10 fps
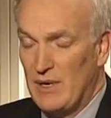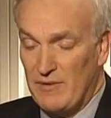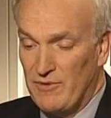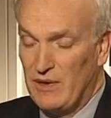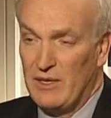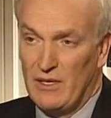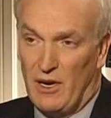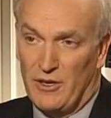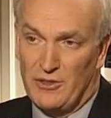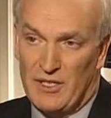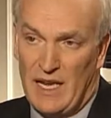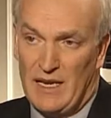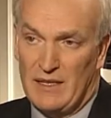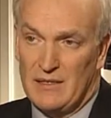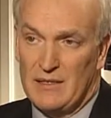We have very large
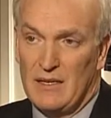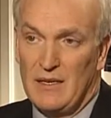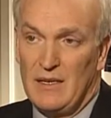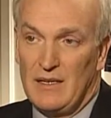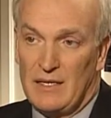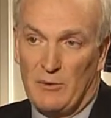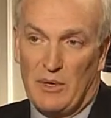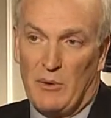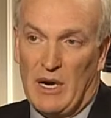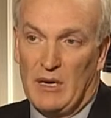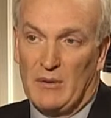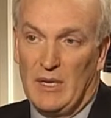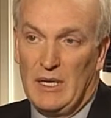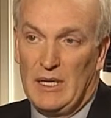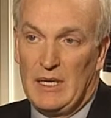tenants that require
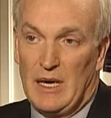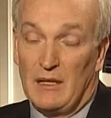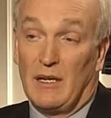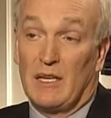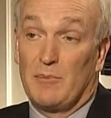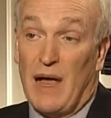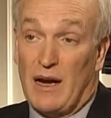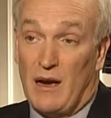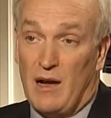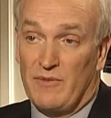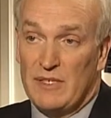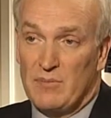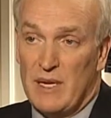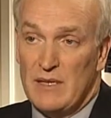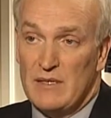a lot of back office
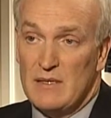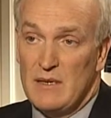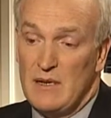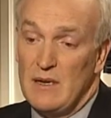space.